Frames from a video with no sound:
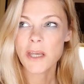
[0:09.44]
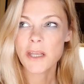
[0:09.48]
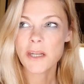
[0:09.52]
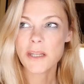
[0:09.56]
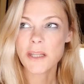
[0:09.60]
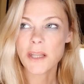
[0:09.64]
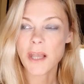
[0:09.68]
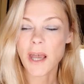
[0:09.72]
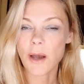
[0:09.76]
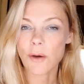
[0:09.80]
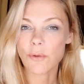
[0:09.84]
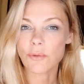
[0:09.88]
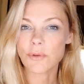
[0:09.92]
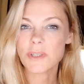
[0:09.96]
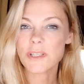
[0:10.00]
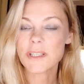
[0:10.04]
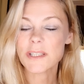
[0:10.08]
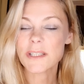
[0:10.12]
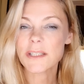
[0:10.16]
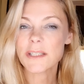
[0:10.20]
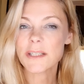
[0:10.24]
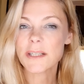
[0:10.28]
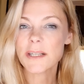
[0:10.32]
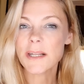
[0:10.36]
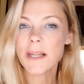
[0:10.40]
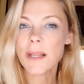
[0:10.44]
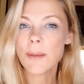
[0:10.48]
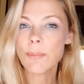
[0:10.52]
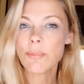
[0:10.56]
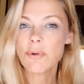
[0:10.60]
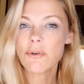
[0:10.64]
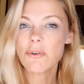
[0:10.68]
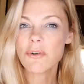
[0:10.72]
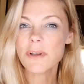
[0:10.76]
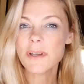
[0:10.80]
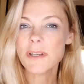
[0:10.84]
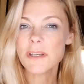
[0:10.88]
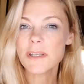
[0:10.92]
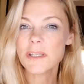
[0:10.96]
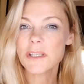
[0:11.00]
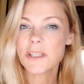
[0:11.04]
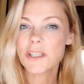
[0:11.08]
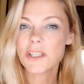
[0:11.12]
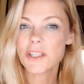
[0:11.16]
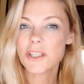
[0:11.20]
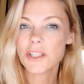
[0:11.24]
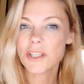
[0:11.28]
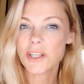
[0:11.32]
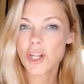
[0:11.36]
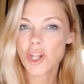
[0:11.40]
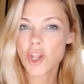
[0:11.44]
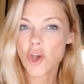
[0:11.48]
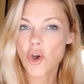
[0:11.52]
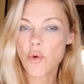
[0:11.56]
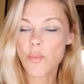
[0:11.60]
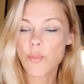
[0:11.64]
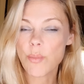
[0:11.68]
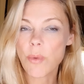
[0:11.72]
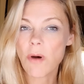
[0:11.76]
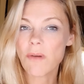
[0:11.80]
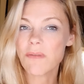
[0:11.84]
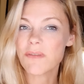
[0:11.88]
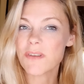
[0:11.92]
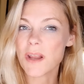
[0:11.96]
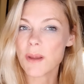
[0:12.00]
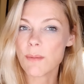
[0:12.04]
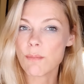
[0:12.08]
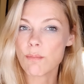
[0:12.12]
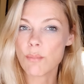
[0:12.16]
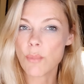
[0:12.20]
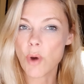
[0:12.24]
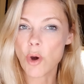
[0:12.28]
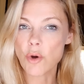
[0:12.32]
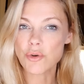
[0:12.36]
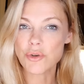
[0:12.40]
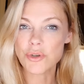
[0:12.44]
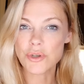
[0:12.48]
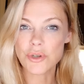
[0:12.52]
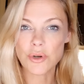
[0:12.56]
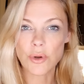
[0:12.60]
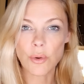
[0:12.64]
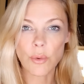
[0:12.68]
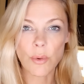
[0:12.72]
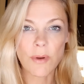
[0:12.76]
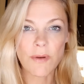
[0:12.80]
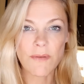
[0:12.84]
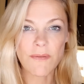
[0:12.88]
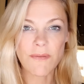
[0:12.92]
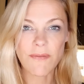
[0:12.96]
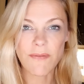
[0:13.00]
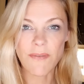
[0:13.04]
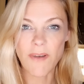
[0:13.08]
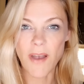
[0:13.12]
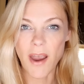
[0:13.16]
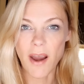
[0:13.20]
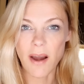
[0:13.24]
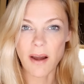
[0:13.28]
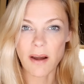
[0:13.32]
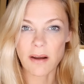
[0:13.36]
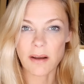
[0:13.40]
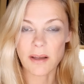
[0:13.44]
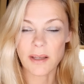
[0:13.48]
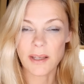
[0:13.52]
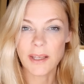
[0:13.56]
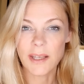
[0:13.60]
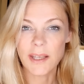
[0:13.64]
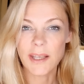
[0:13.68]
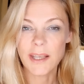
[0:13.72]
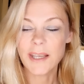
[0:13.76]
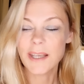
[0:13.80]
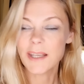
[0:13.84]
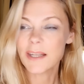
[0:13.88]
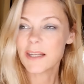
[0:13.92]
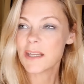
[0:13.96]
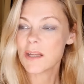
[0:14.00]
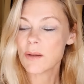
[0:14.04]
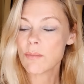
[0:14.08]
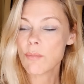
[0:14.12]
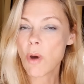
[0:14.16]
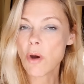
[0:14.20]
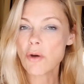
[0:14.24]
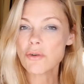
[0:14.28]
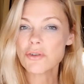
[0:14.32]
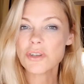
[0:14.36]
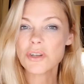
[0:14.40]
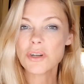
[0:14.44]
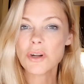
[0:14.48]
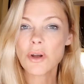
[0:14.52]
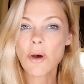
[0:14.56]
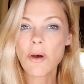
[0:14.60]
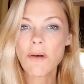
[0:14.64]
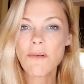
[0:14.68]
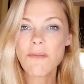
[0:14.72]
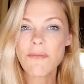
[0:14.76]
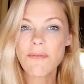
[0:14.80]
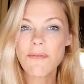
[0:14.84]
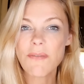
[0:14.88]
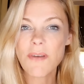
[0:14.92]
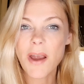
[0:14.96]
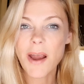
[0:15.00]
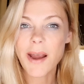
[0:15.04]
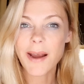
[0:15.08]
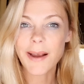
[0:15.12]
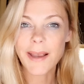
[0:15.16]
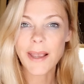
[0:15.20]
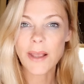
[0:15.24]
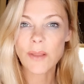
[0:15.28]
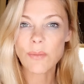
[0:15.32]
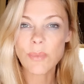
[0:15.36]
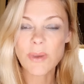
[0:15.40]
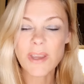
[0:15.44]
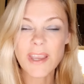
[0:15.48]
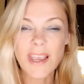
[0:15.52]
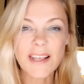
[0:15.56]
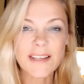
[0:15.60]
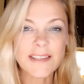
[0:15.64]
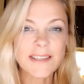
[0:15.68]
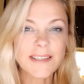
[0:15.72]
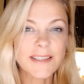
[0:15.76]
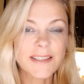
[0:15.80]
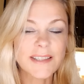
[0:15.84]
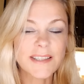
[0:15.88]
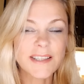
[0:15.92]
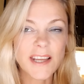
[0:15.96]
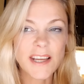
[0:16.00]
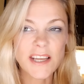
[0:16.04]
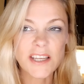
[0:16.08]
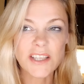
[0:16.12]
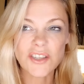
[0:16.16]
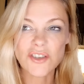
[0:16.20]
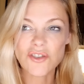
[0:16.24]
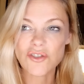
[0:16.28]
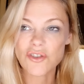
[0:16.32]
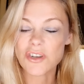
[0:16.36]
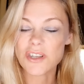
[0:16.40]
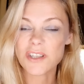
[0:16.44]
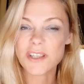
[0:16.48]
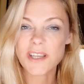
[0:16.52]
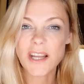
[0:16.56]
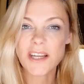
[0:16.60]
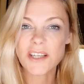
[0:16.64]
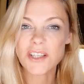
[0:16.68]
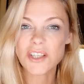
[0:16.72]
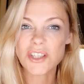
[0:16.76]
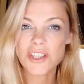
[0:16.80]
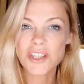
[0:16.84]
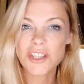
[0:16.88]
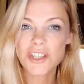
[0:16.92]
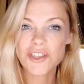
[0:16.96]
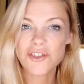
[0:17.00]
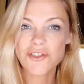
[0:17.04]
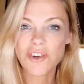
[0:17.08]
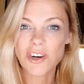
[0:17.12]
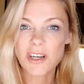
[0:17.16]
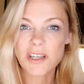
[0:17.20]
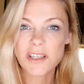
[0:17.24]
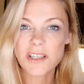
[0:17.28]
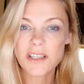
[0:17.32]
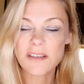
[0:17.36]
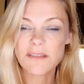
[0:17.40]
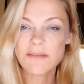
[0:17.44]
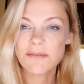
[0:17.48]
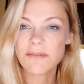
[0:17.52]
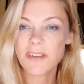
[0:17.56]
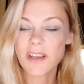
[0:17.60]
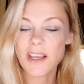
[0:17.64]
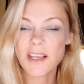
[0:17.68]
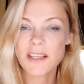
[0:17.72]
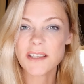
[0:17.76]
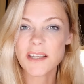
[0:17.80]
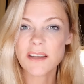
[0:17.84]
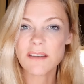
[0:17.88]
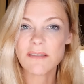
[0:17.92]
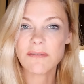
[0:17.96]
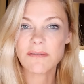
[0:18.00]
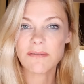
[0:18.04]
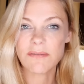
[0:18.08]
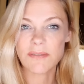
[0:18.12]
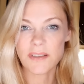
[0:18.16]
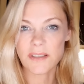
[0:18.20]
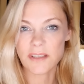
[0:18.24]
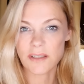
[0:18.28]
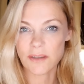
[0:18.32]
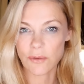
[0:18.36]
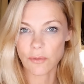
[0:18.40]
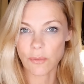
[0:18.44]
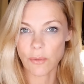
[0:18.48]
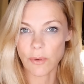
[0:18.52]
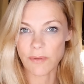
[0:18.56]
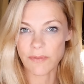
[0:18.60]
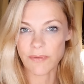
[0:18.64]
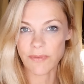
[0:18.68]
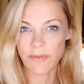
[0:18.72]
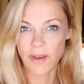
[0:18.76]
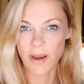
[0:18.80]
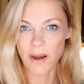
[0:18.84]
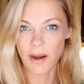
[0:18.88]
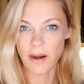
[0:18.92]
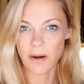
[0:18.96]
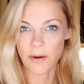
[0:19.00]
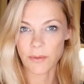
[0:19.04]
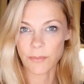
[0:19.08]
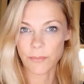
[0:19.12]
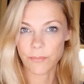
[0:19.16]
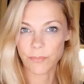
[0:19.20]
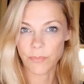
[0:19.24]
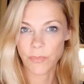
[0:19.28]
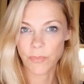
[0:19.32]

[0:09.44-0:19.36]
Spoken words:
Now, the slippery slope of an emotional affair. The emotional affair can be as dangerous and destructive as a physical affair.